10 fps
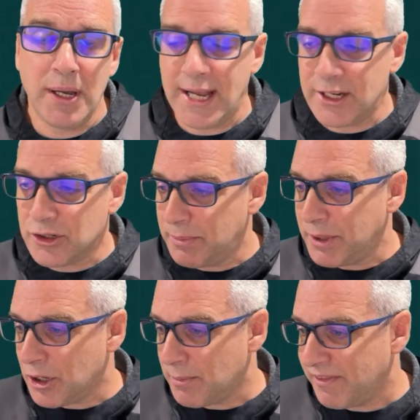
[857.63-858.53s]
It's going to
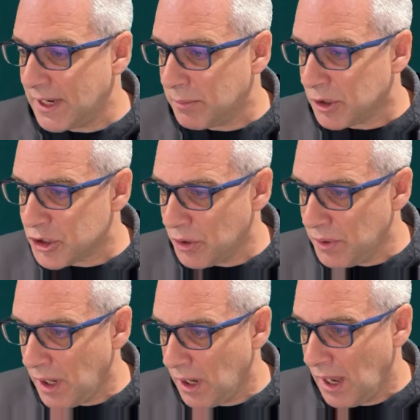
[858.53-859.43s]
become available
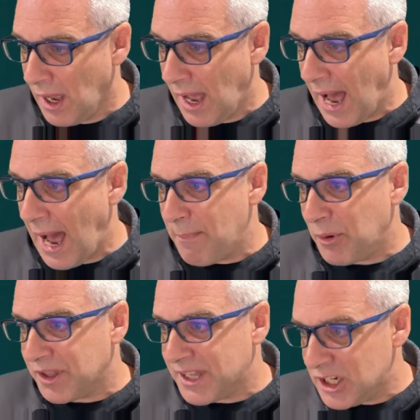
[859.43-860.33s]
soon,
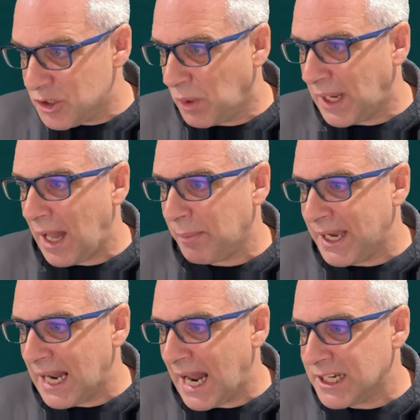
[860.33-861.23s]
but this will help
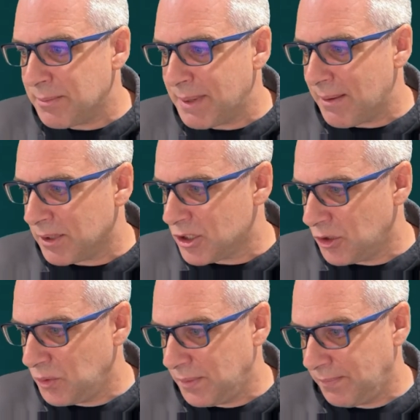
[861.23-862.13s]
Eli to be able
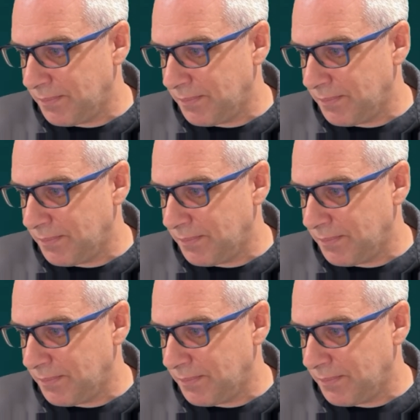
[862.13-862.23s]
to